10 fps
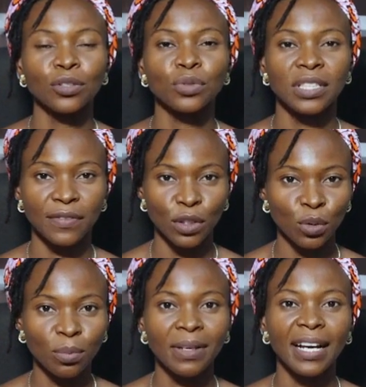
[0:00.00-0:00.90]
to
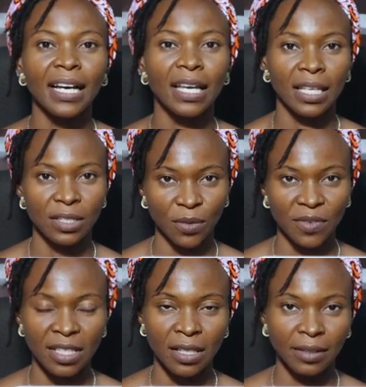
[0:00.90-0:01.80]
develop a
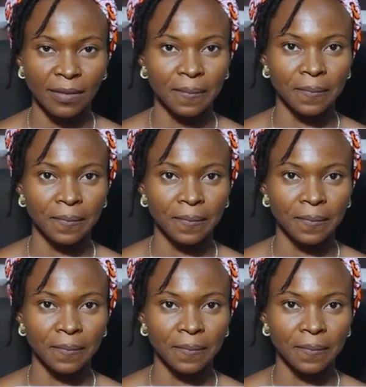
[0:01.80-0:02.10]
soft skill.